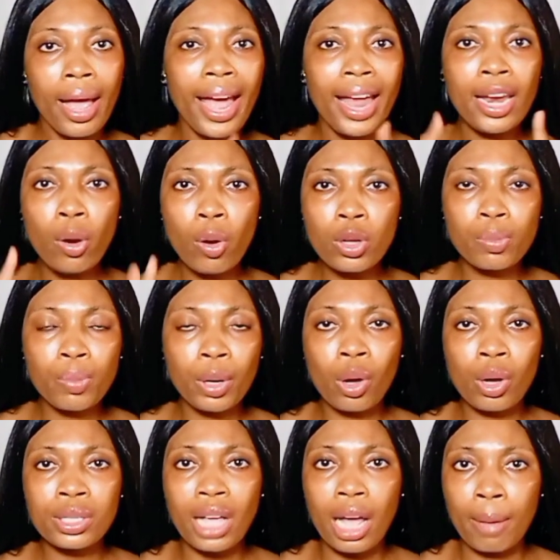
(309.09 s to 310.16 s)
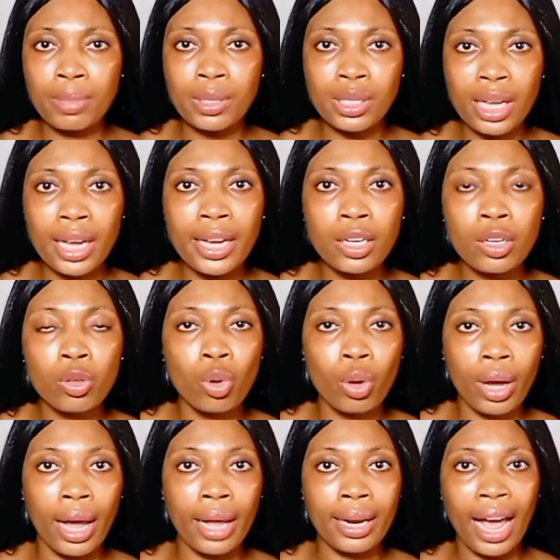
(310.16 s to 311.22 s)
And note, because I'm saying you
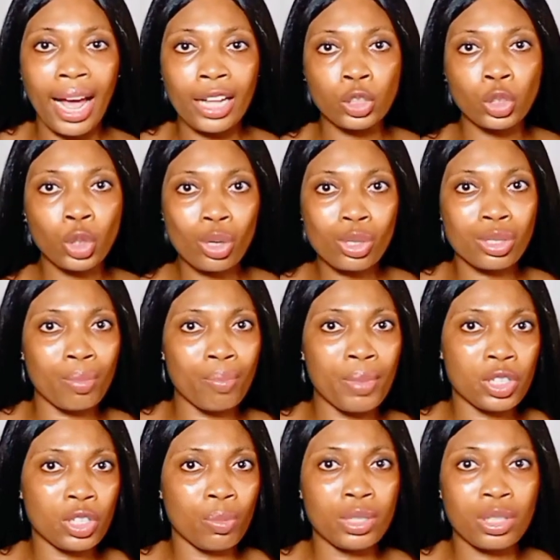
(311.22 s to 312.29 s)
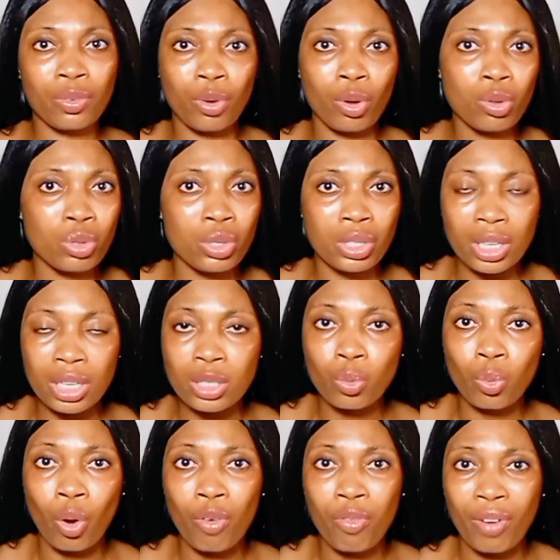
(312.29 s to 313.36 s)
can adjust the measurement if you want to see it
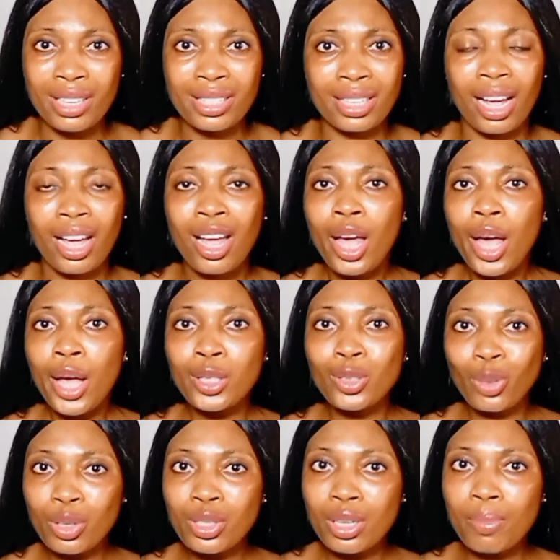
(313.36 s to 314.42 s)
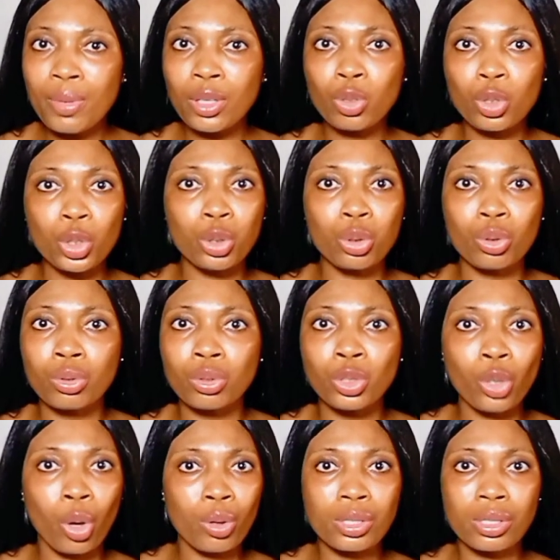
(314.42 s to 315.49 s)
work faster, doesn't mean you should
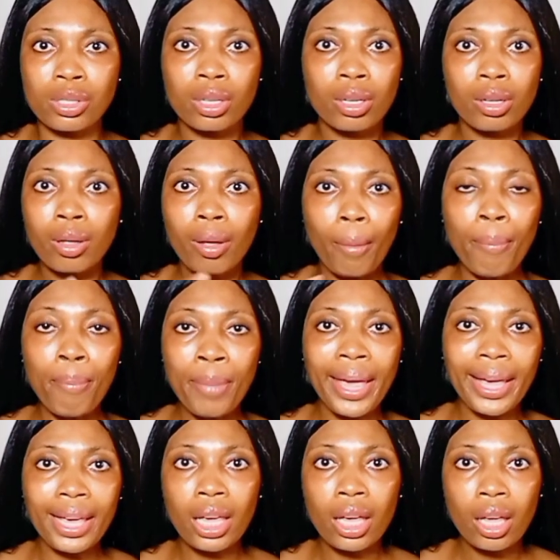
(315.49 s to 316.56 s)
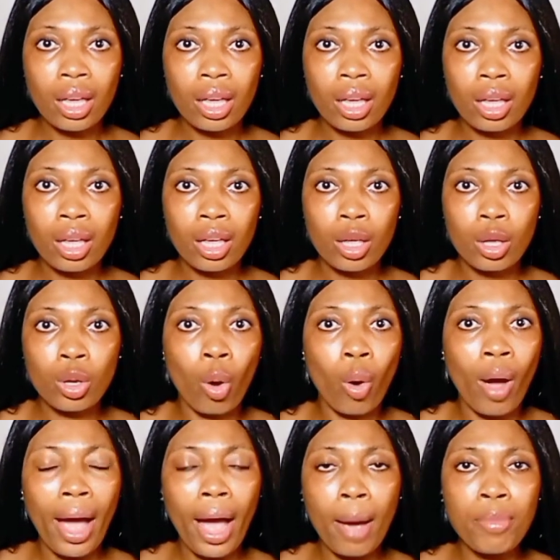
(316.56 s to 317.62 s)
just make
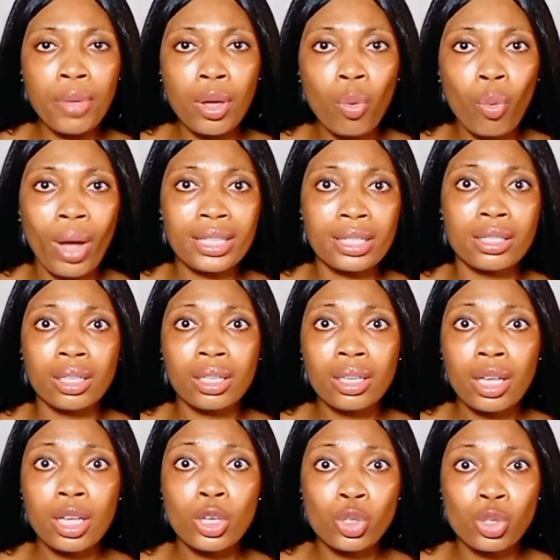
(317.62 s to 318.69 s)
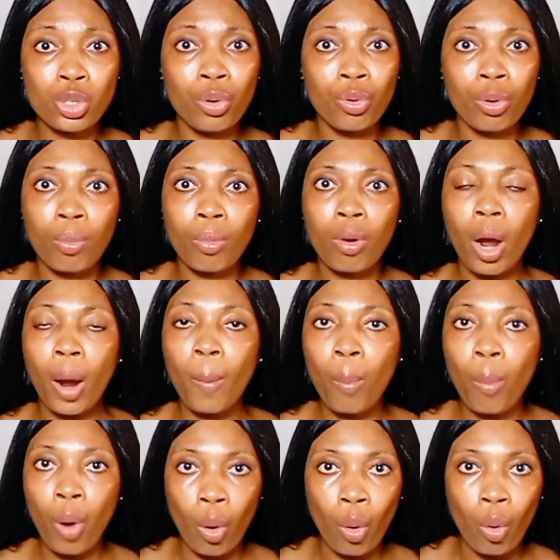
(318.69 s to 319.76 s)
your army whitening serum
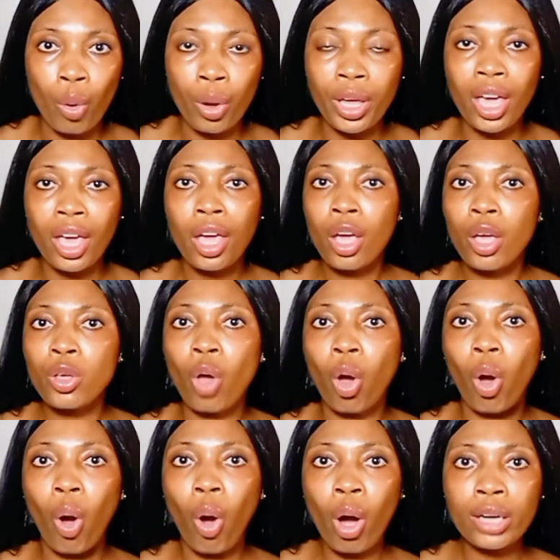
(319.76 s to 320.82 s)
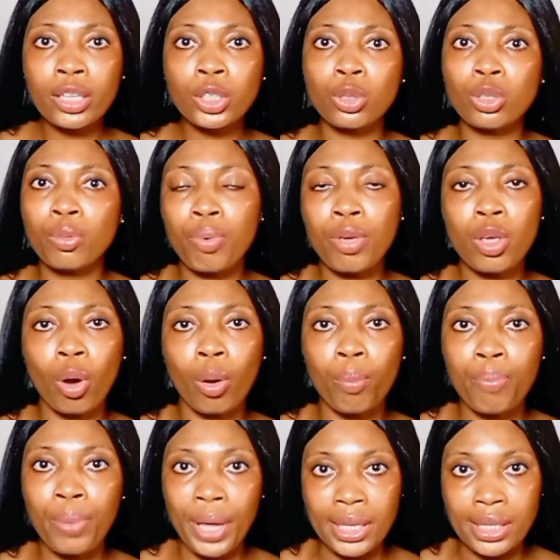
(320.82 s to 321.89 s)
more. Okay, your oil should be
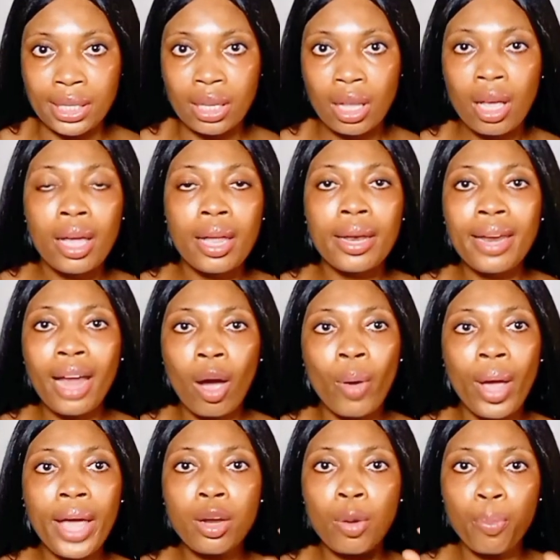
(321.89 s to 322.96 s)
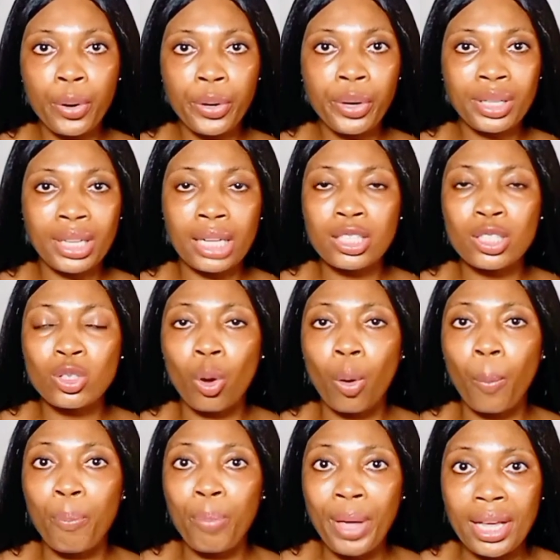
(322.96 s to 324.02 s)
your base. Now any product that is
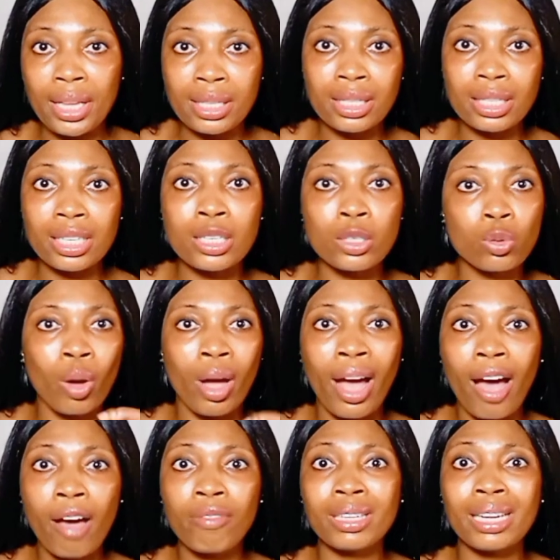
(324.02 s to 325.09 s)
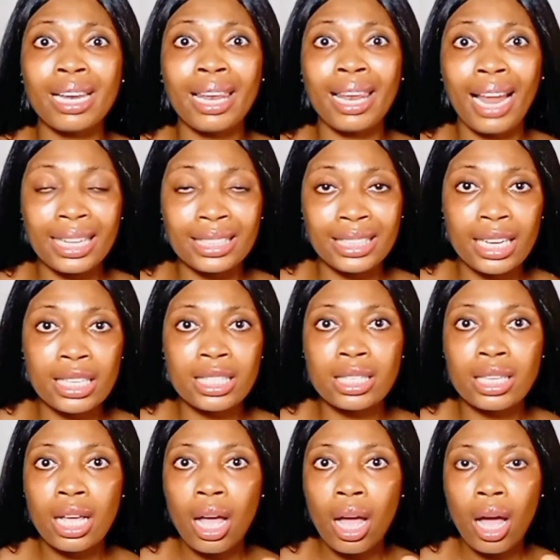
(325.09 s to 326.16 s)
your base is to have the
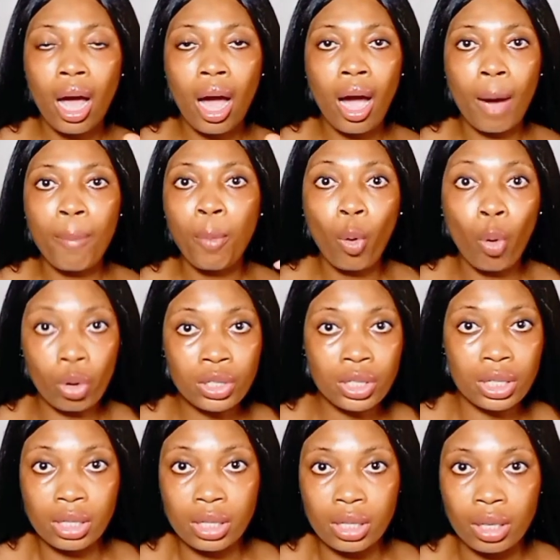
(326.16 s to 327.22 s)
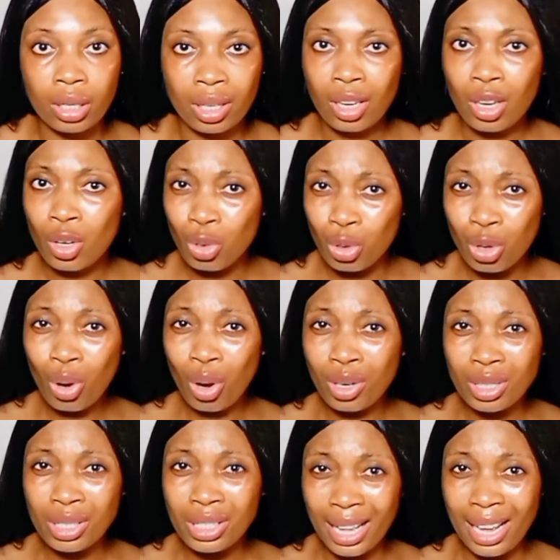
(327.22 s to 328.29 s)
largest quantity. Do you
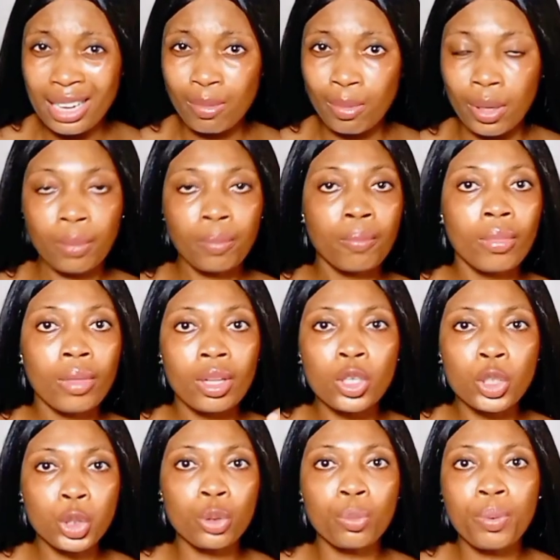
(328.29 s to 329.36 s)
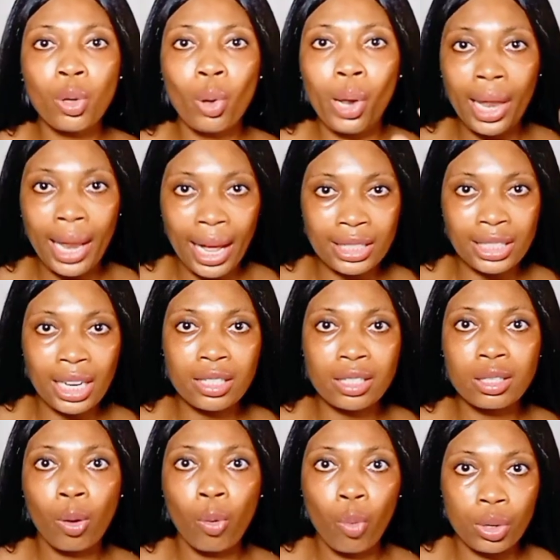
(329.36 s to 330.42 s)
understand me? It should be your
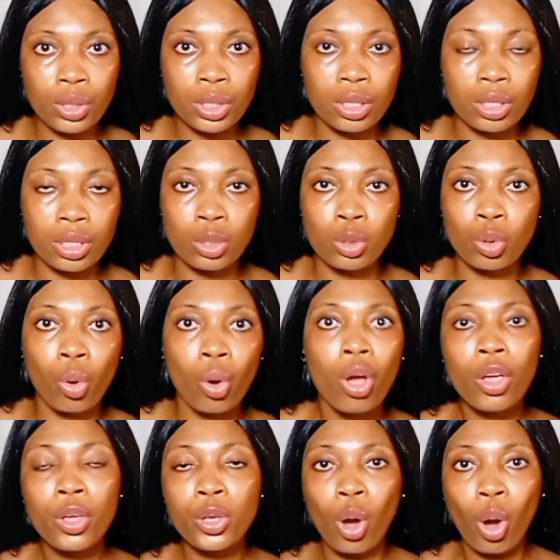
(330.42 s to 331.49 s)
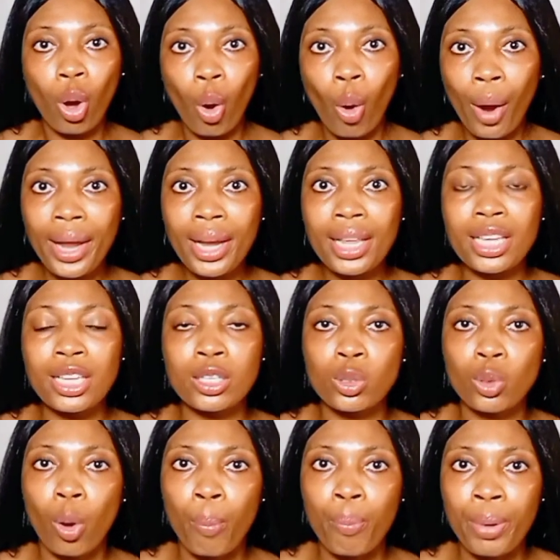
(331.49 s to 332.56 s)
largest quantity. So your oil
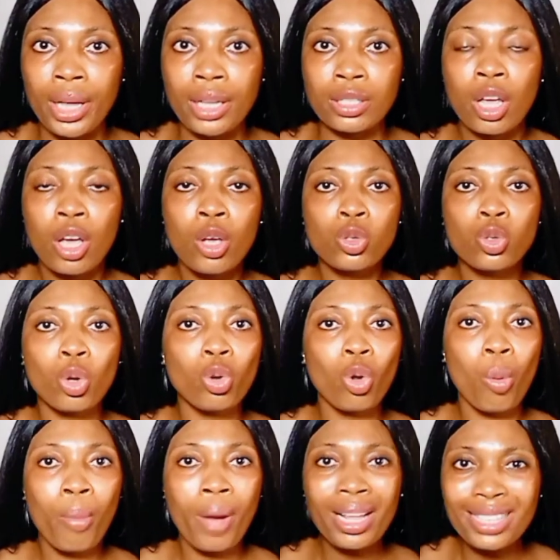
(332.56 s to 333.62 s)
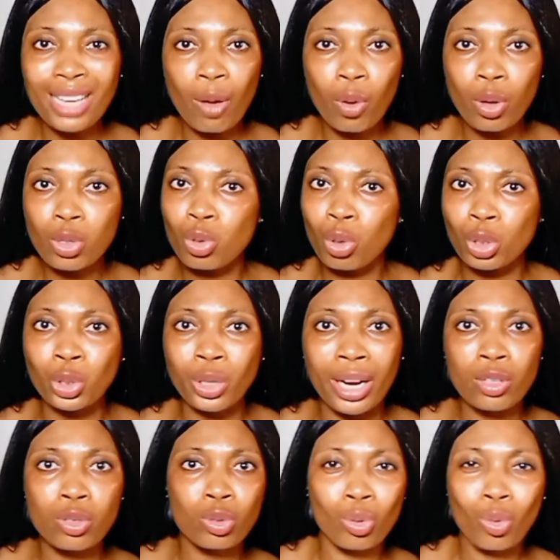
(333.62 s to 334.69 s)
is your base. So no matter what you're
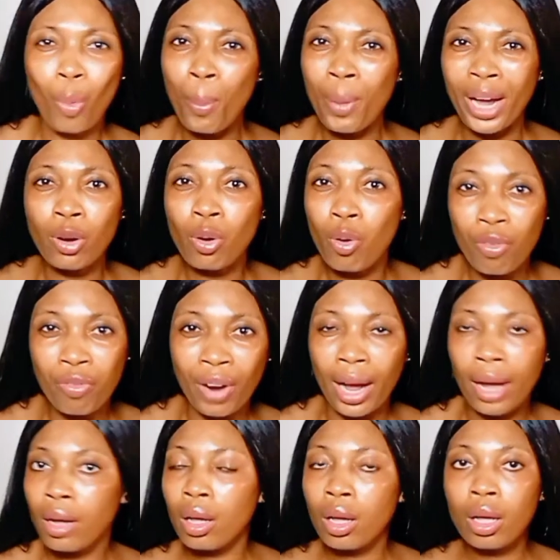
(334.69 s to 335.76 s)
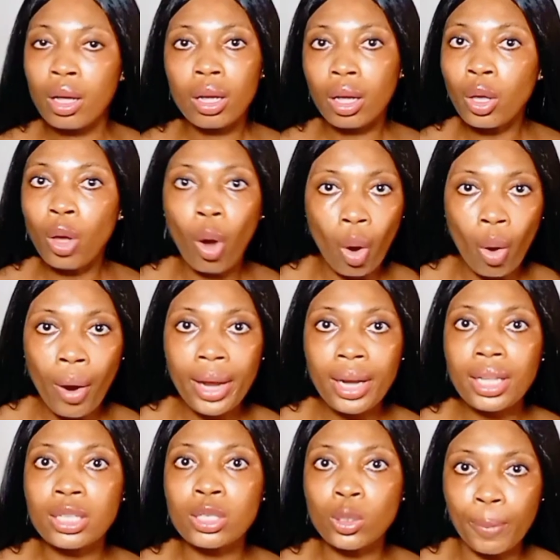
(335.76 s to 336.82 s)
trying to maneuver, your
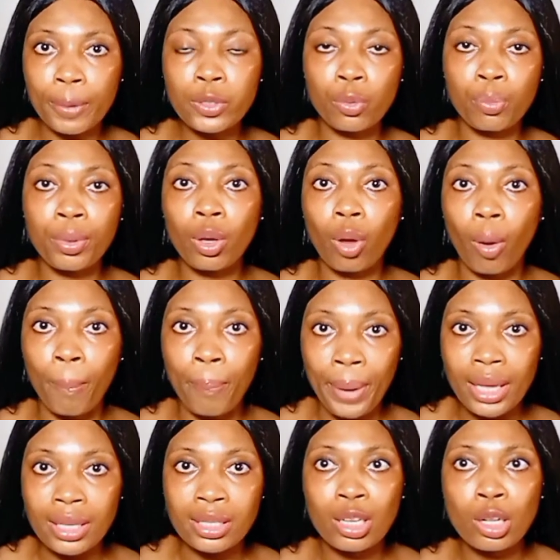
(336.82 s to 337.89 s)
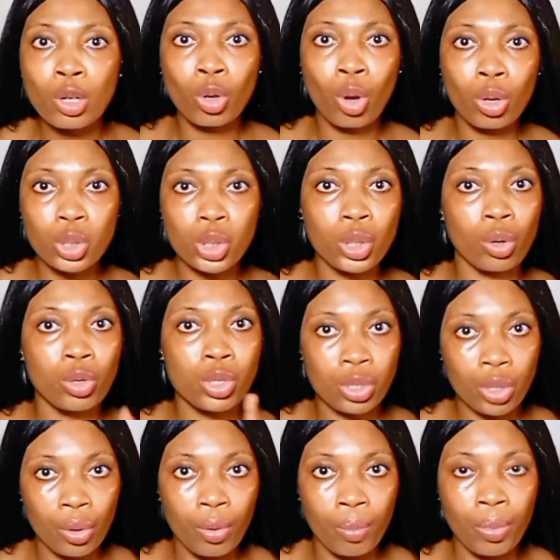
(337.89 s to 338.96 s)
oil is supposed to be your base, not your
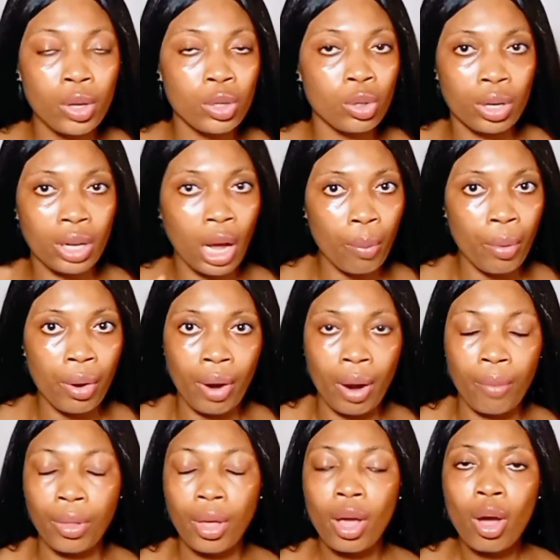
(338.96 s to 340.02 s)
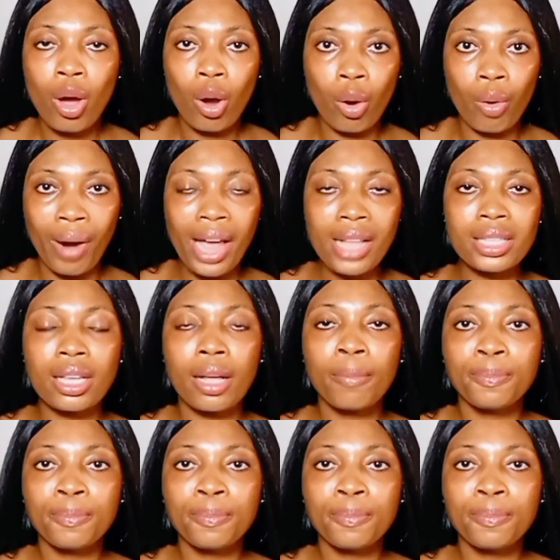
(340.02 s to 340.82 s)
serum, not the other way around. All right.